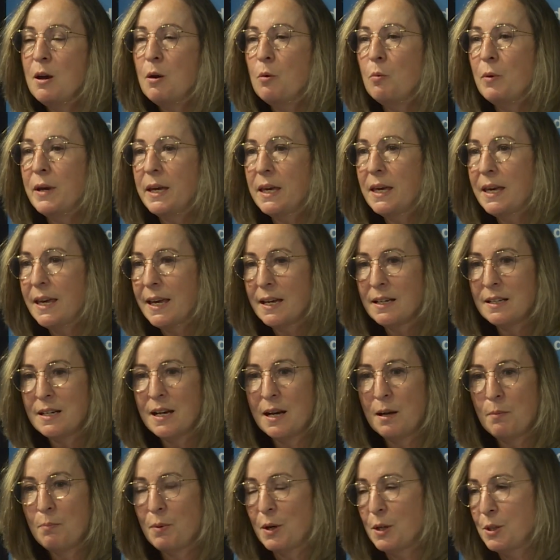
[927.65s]
We can't
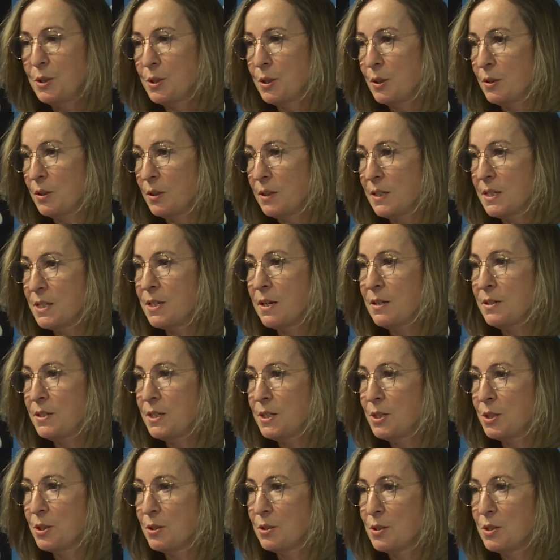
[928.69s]
help our journalists on
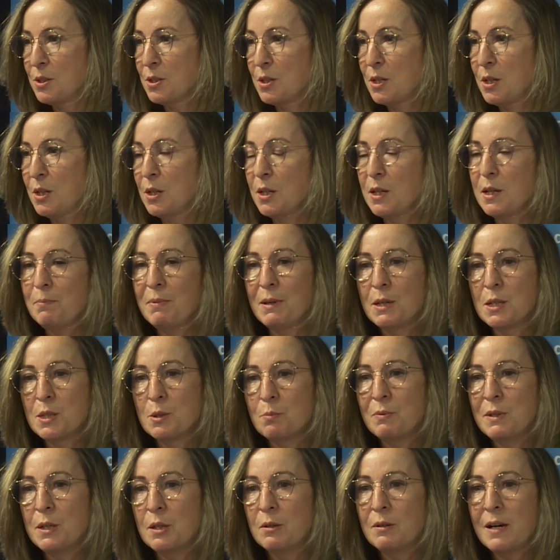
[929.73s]
digital security because
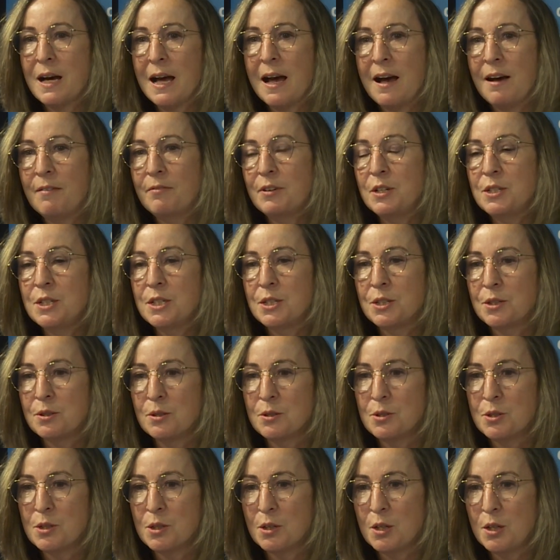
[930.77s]
we don't have a
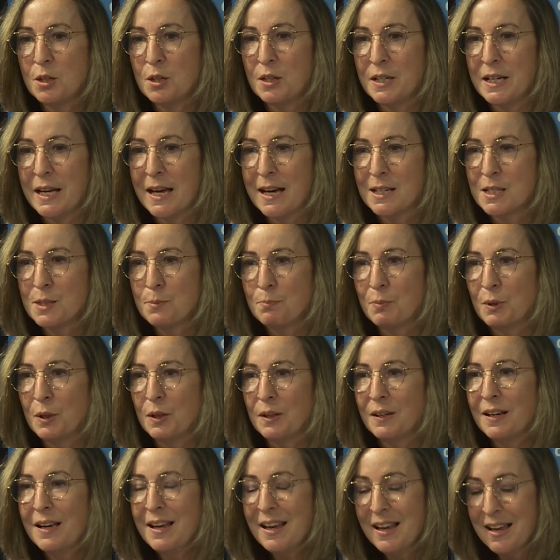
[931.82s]
digital security
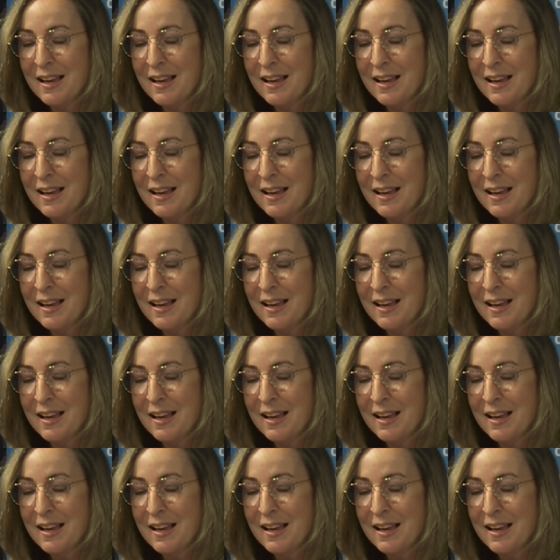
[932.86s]
expert.